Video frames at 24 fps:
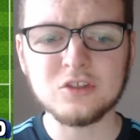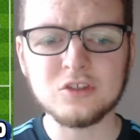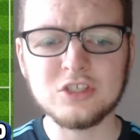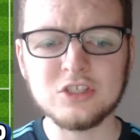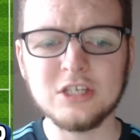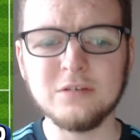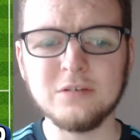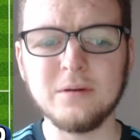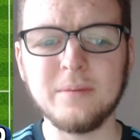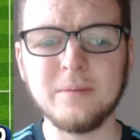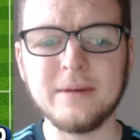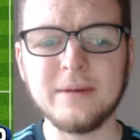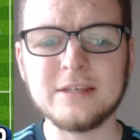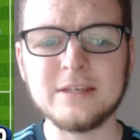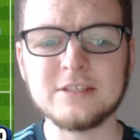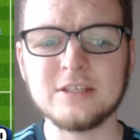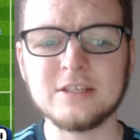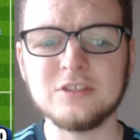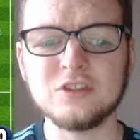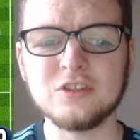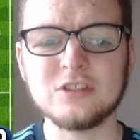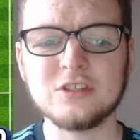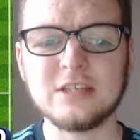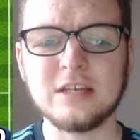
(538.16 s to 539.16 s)
Chilwell
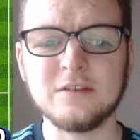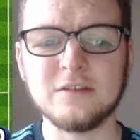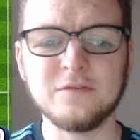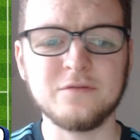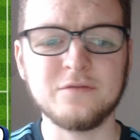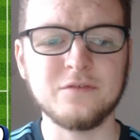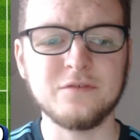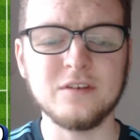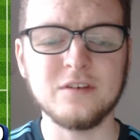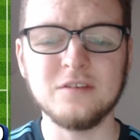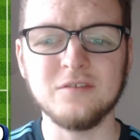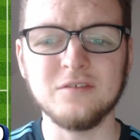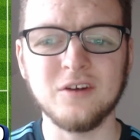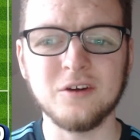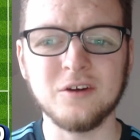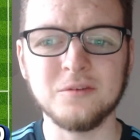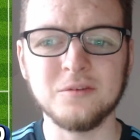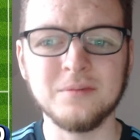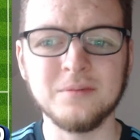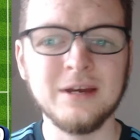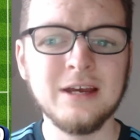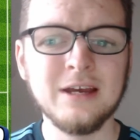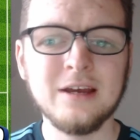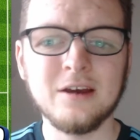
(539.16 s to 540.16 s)
basically just had free
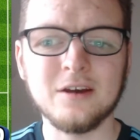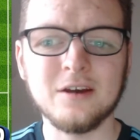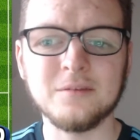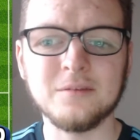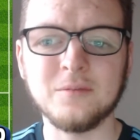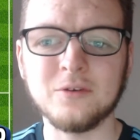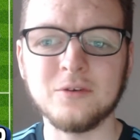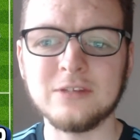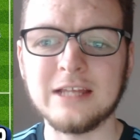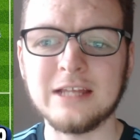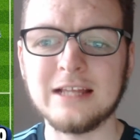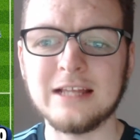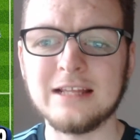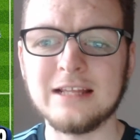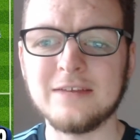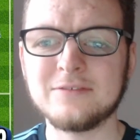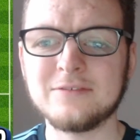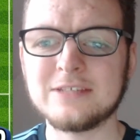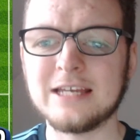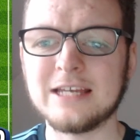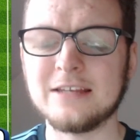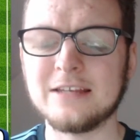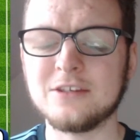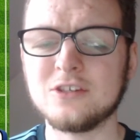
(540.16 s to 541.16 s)
roam on that
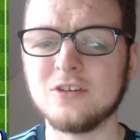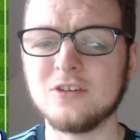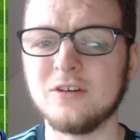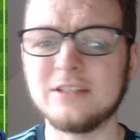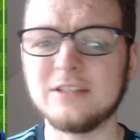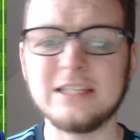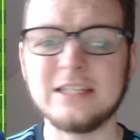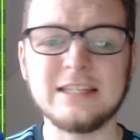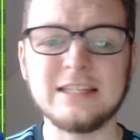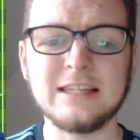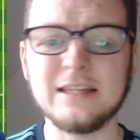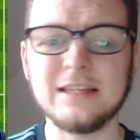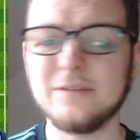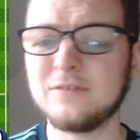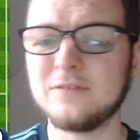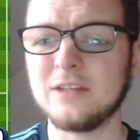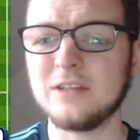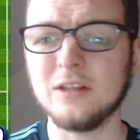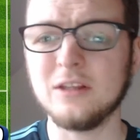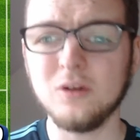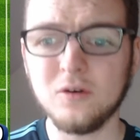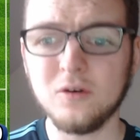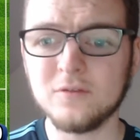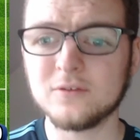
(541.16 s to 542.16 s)
left-hand side. He
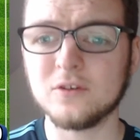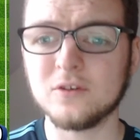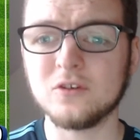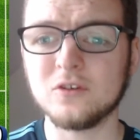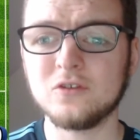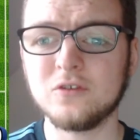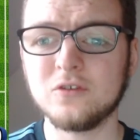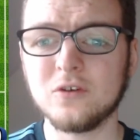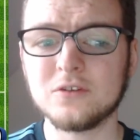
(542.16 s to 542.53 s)
delivered a lot of good